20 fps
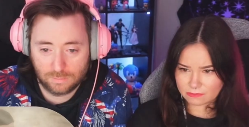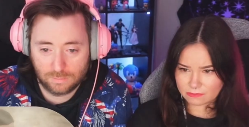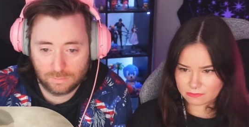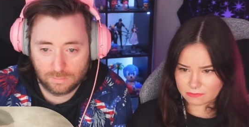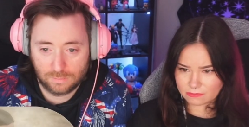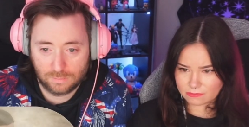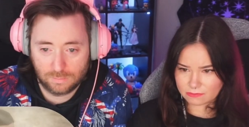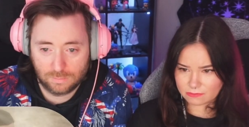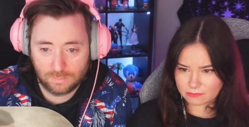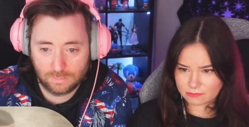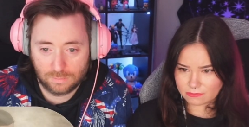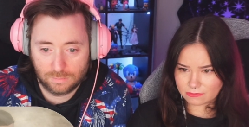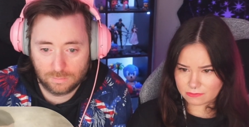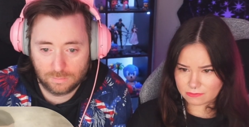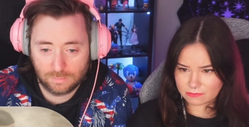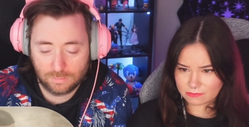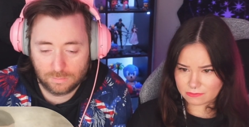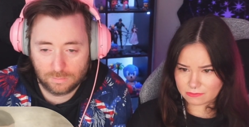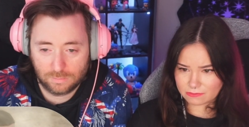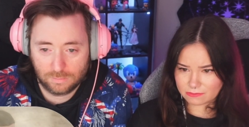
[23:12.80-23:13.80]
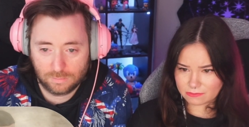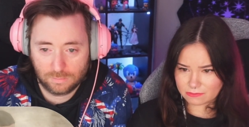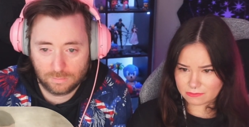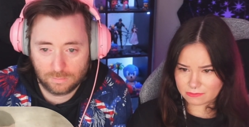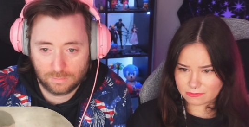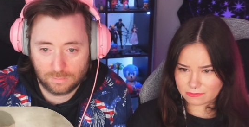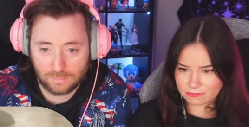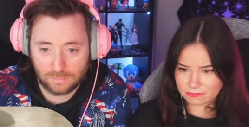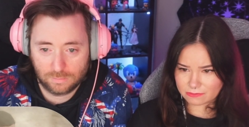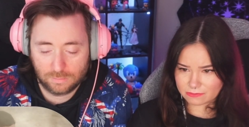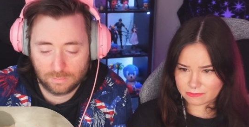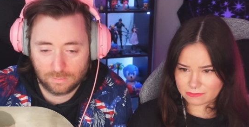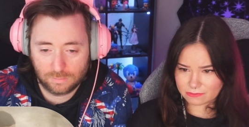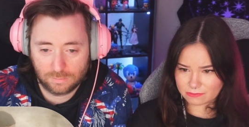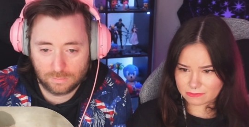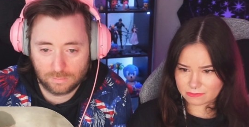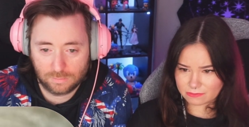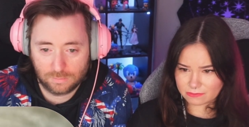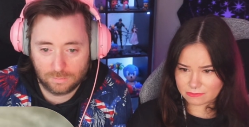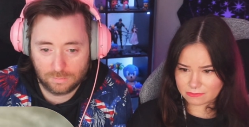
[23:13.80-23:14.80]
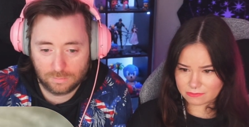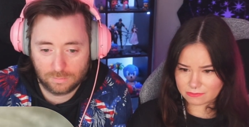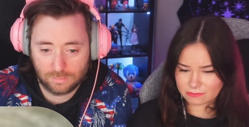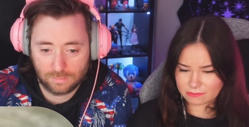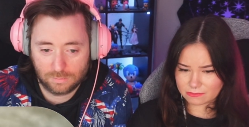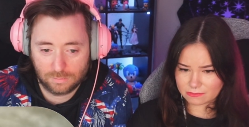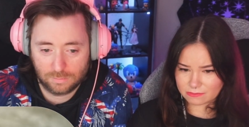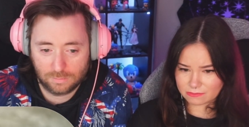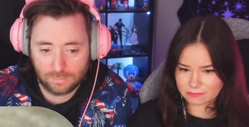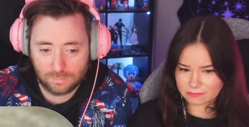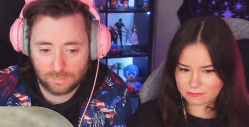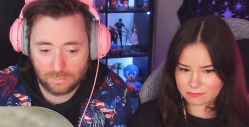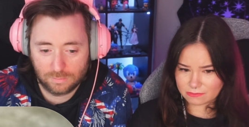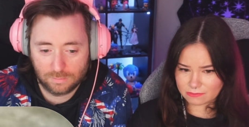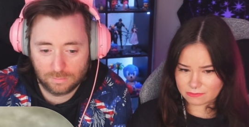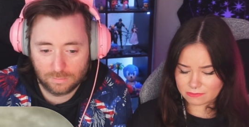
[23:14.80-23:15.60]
(no one is talking)